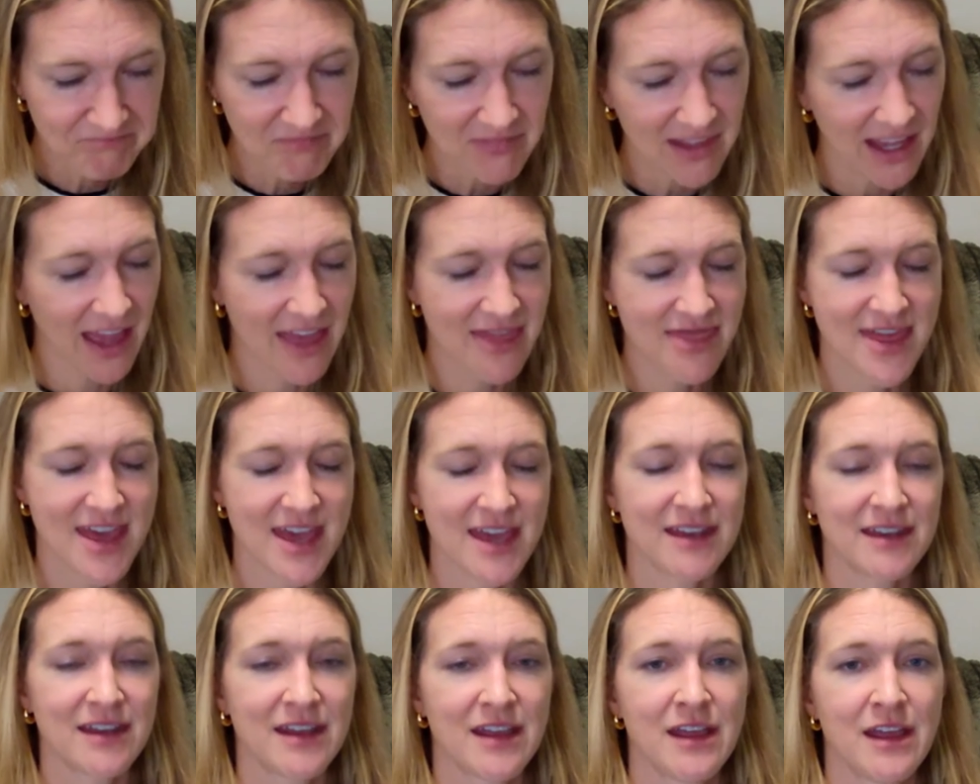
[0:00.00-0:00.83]
And
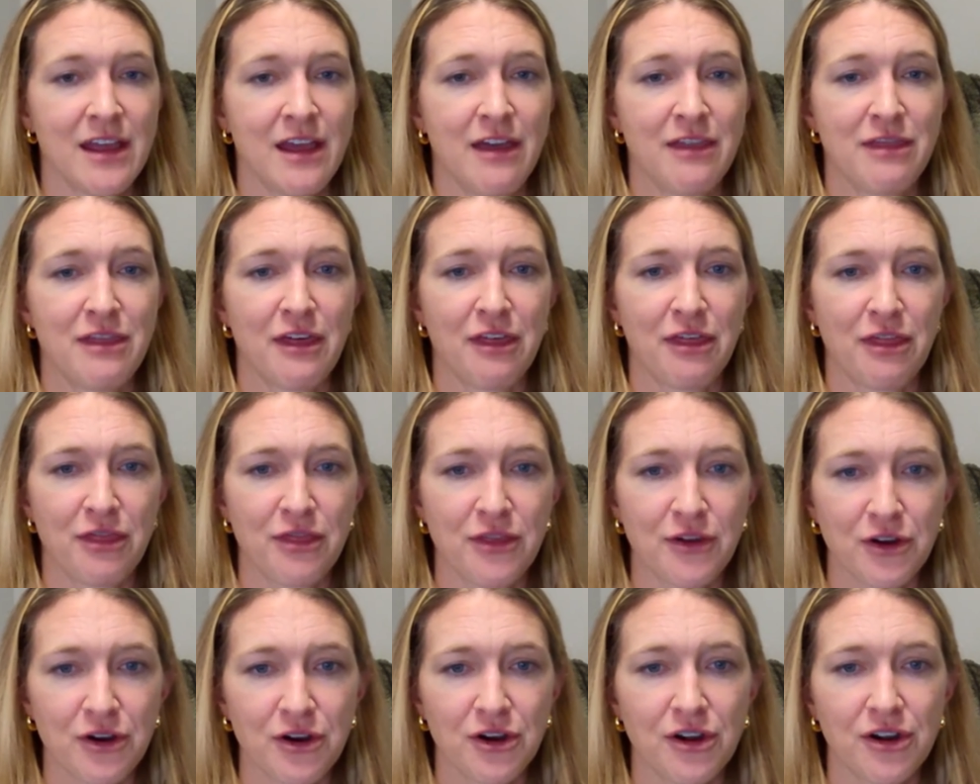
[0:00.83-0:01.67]
then The
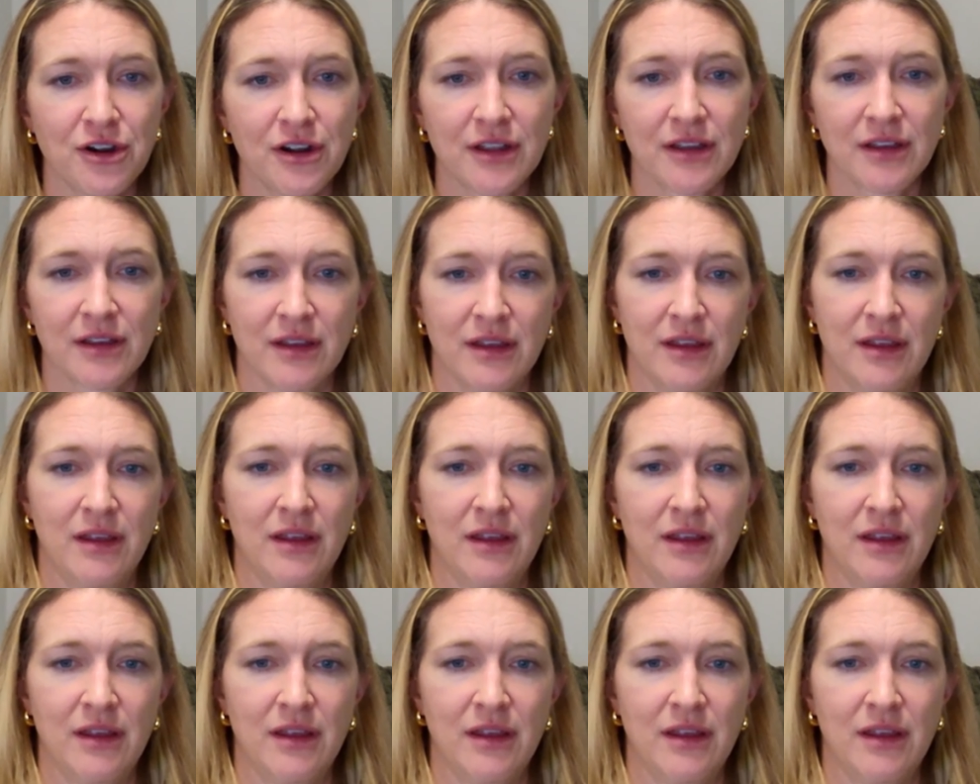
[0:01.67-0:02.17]
third